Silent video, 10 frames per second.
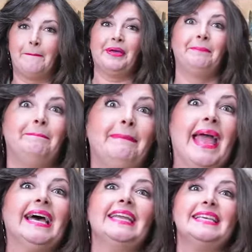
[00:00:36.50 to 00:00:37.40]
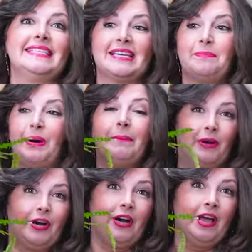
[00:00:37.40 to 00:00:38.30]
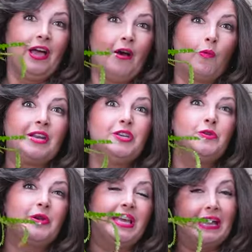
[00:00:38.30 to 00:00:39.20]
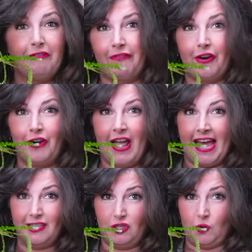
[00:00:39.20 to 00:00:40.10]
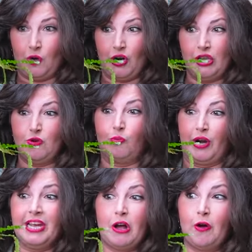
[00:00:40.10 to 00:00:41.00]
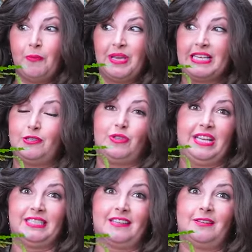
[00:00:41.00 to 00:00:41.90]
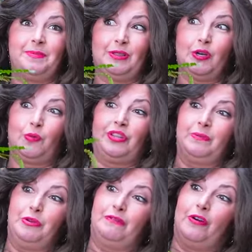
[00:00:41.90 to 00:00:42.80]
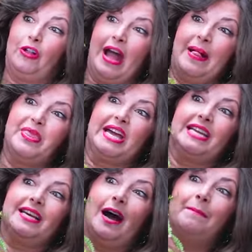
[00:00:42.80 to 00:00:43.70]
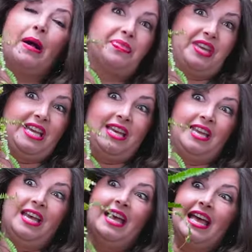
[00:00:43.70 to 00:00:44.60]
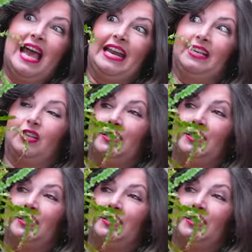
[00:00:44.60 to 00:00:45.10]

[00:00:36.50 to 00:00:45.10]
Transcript: But man, is it a bummer when you get a fern at a store, you bring it home because you think it's going to be- look really beautiful. And then a month in, and it